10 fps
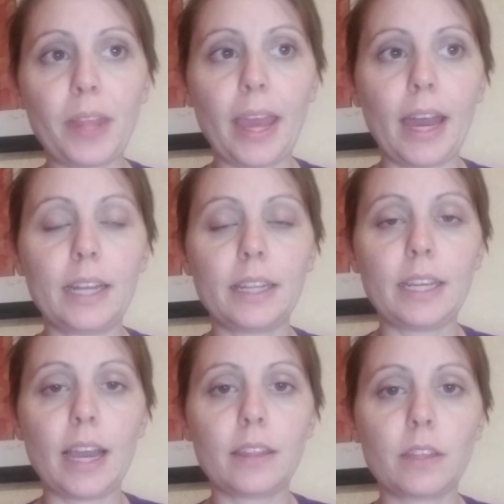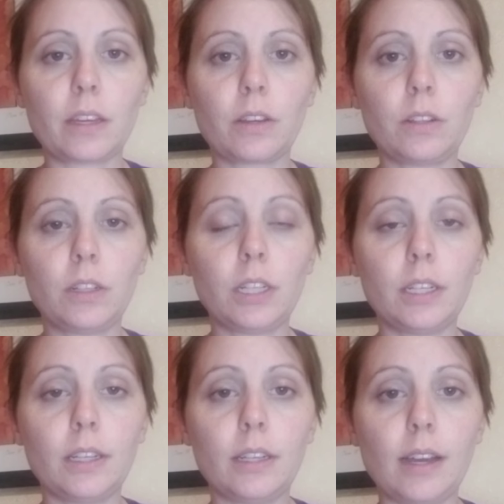and the ethical
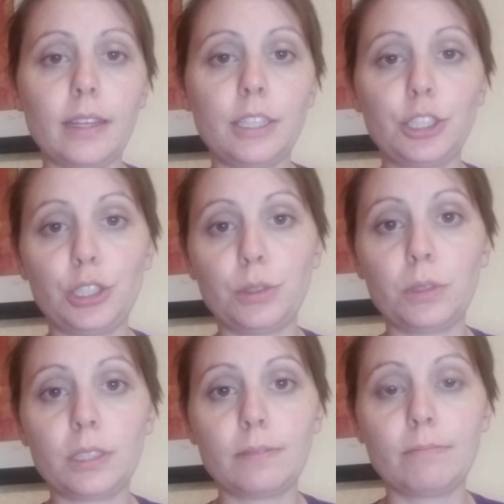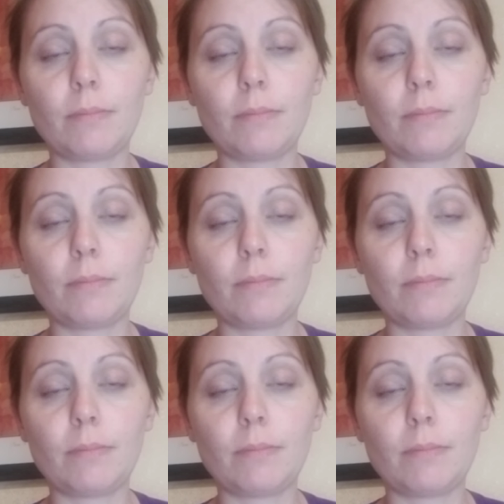issues